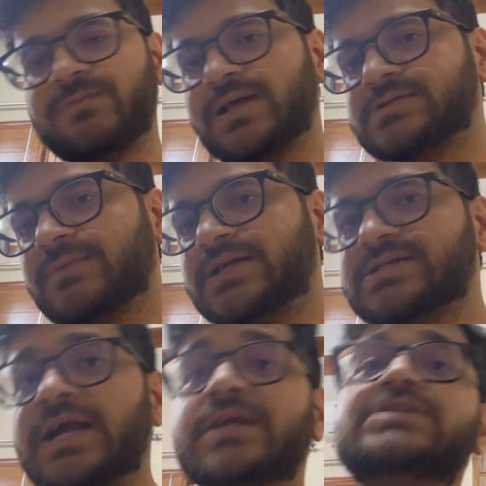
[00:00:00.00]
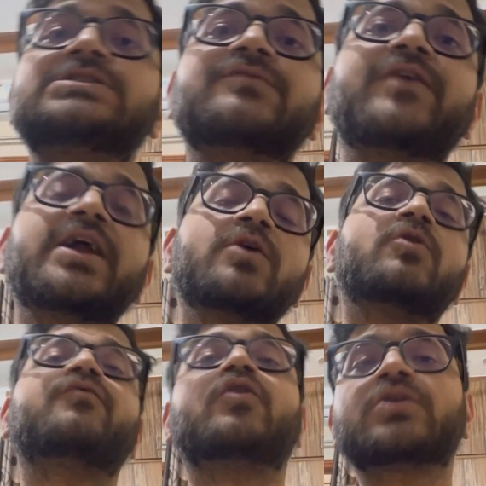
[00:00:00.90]
placements. And it's very
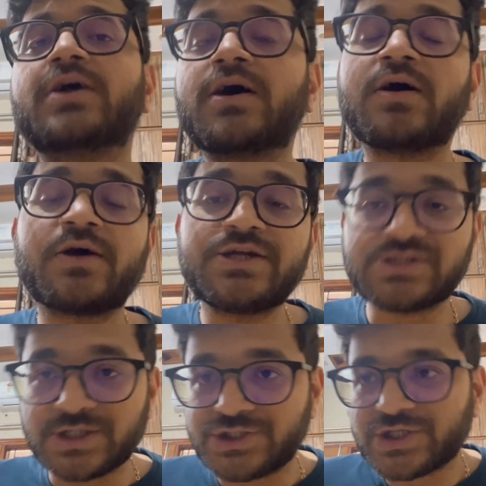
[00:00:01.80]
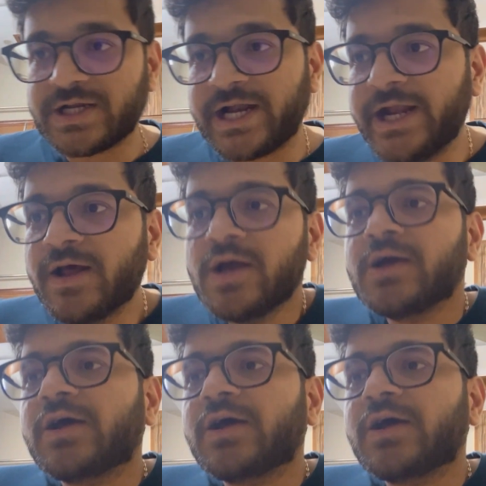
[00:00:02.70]
good for the research, right?